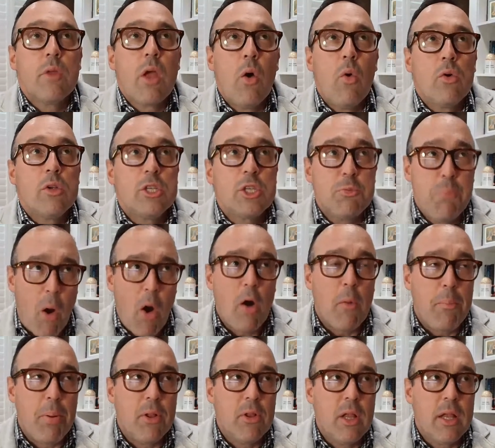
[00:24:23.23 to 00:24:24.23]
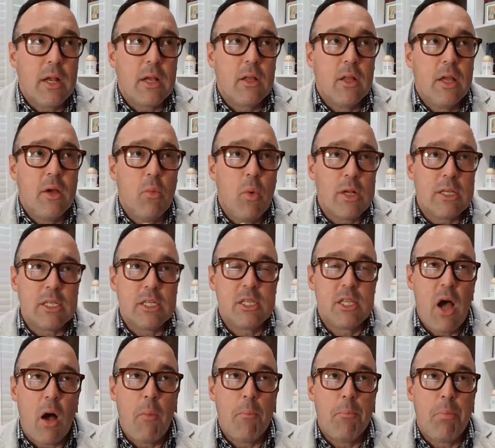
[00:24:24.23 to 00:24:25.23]
smart politically, what's
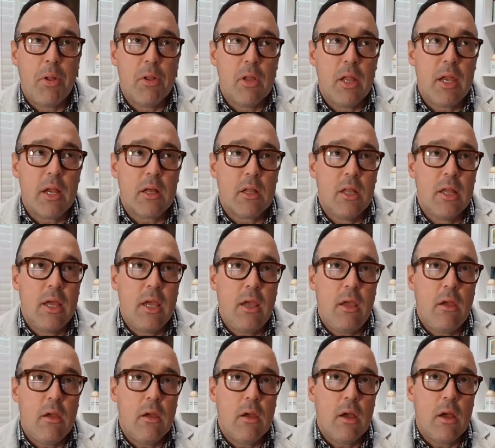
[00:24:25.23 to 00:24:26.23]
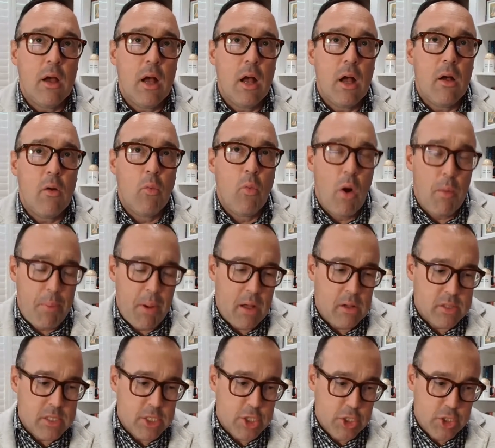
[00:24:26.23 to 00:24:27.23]
dumb politically, what
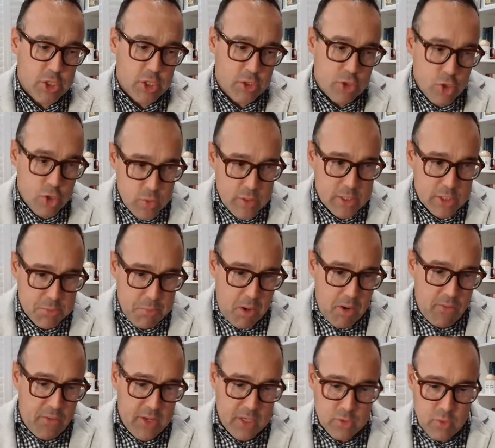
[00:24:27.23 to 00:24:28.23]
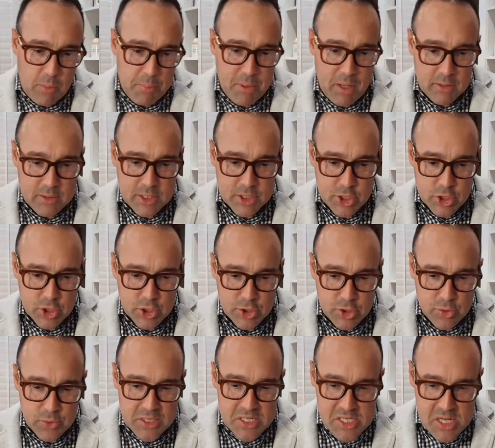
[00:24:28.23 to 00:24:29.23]
politicians are doing smart things, what politicians are
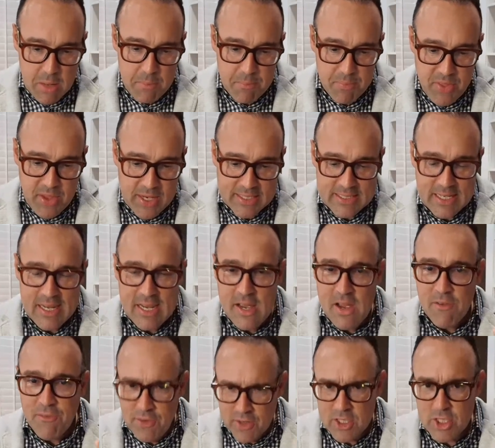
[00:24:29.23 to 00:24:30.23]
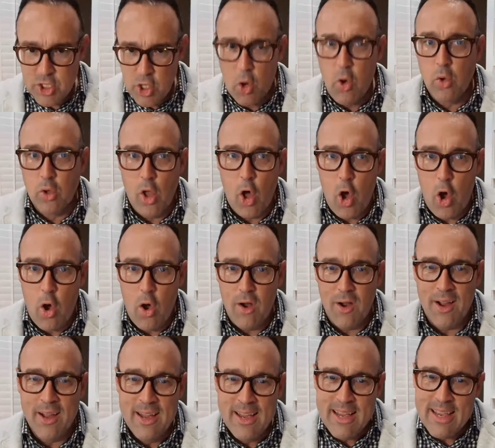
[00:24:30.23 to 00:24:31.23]
doing dumb things. For so
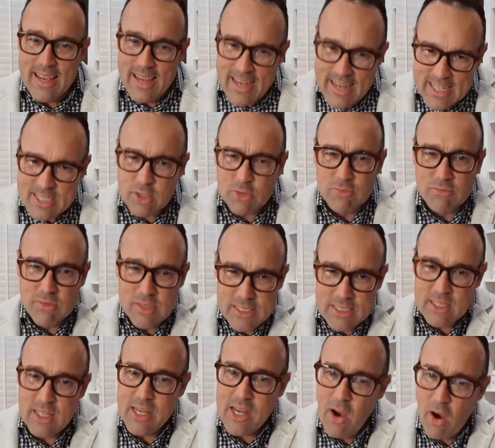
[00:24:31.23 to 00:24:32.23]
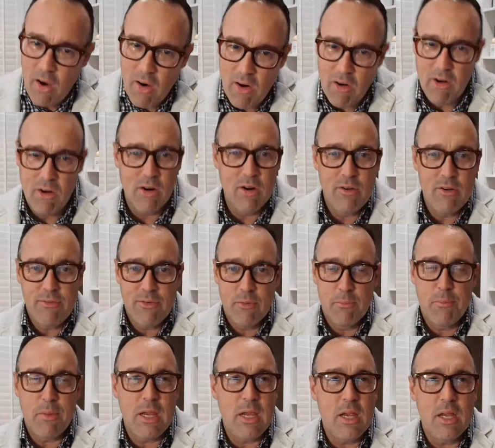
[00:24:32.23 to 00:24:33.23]
long, it's really hard for
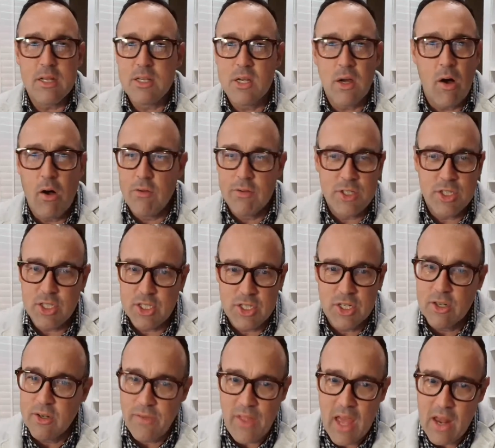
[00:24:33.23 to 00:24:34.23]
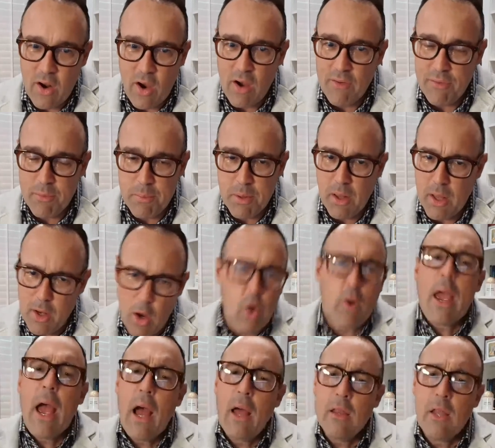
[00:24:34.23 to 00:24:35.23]
me to just turn that off and be like,
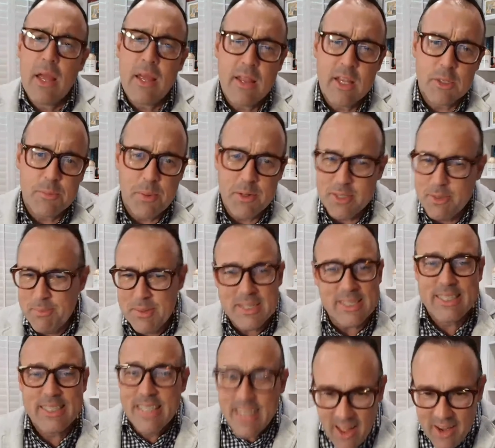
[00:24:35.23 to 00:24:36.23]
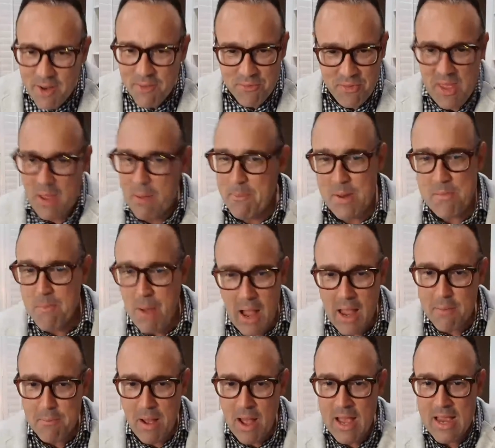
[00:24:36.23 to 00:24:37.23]
okay, I like this person, because none of them in
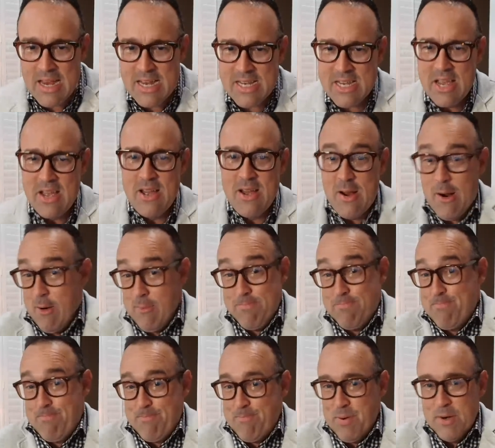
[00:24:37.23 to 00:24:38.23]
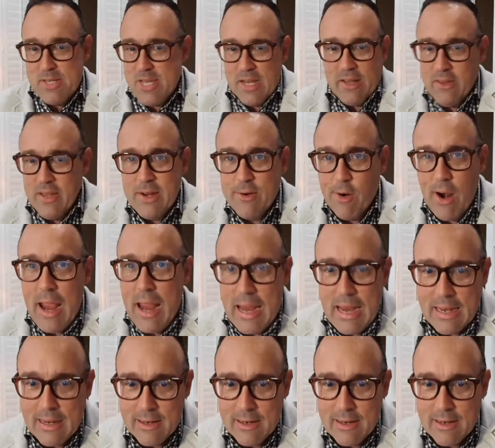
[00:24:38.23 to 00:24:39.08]
my mind are particularly great.